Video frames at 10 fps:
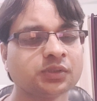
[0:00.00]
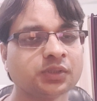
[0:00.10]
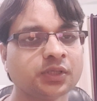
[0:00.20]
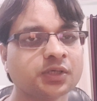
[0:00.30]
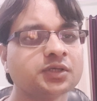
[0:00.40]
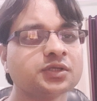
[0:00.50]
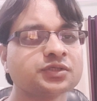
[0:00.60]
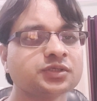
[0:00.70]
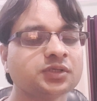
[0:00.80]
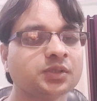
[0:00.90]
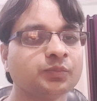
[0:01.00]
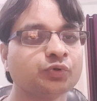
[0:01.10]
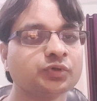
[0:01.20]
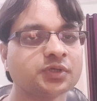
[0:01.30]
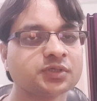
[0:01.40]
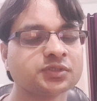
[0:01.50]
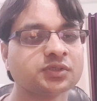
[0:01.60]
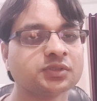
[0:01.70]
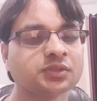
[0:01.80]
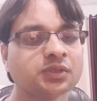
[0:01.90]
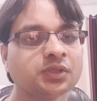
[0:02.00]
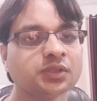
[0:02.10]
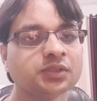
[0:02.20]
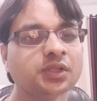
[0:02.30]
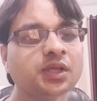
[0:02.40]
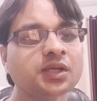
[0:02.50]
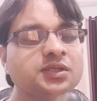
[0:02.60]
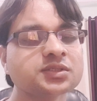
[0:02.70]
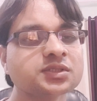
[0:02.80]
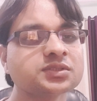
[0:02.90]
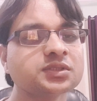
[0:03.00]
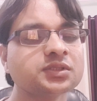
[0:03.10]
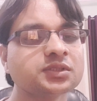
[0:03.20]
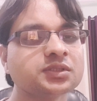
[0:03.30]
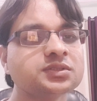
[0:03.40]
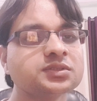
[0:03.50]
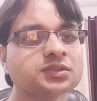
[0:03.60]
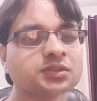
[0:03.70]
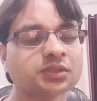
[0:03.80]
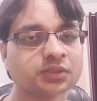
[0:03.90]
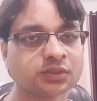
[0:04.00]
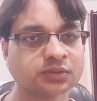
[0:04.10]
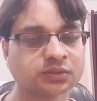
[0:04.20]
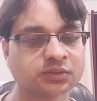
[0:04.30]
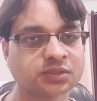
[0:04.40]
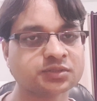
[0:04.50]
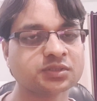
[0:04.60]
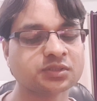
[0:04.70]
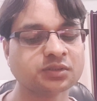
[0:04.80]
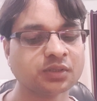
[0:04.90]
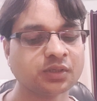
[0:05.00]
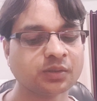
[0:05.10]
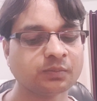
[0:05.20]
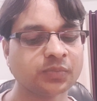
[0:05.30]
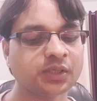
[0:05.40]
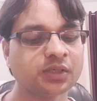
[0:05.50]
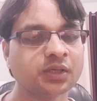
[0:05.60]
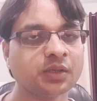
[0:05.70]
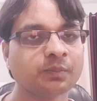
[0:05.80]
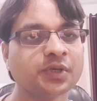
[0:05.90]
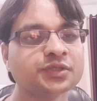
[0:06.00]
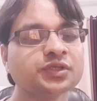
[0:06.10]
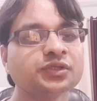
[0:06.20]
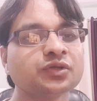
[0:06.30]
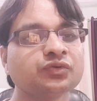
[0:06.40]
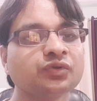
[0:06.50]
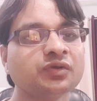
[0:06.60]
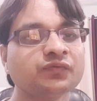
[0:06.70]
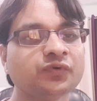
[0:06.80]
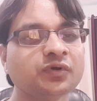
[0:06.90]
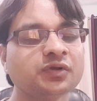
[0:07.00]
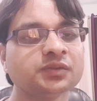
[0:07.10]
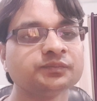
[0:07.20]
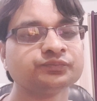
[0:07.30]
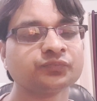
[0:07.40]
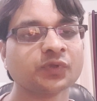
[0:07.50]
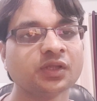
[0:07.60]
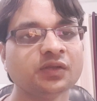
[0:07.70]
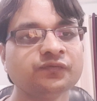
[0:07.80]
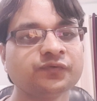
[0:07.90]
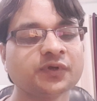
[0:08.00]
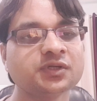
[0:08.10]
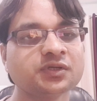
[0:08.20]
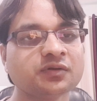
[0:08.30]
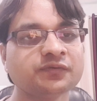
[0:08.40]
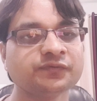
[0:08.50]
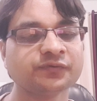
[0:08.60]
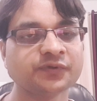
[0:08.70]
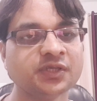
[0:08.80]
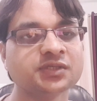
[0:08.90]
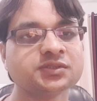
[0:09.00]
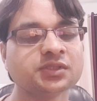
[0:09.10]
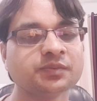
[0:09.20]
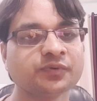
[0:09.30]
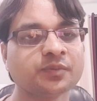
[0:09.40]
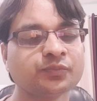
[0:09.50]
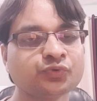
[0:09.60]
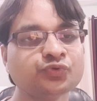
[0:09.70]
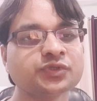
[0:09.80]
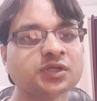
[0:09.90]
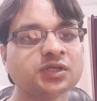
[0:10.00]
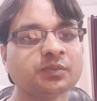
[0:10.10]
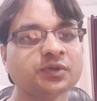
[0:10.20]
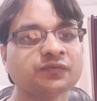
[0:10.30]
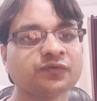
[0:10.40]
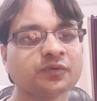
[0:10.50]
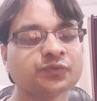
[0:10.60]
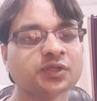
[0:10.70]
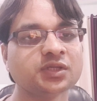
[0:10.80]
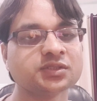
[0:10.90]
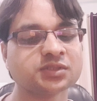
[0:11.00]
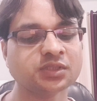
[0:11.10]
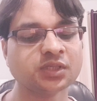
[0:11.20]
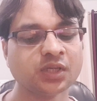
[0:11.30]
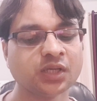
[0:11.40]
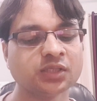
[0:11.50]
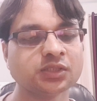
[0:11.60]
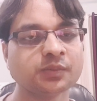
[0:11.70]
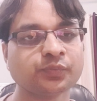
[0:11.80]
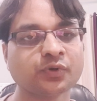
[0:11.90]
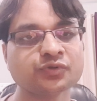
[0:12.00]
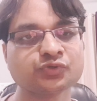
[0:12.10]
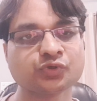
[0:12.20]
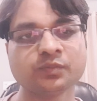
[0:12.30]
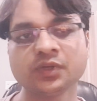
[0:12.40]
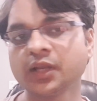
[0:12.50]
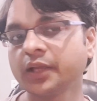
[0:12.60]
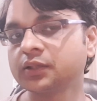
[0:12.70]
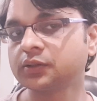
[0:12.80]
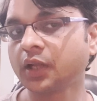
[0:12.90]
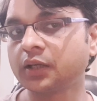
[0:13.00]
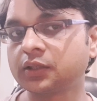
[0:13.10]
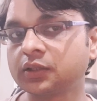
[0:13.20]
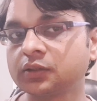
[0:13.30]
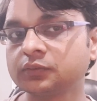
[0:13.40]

air conduction and bone conduction. The air conduction is tested by placing the tuning fork in front of EAC from 2 cm from the EAC, and the prong should be like that,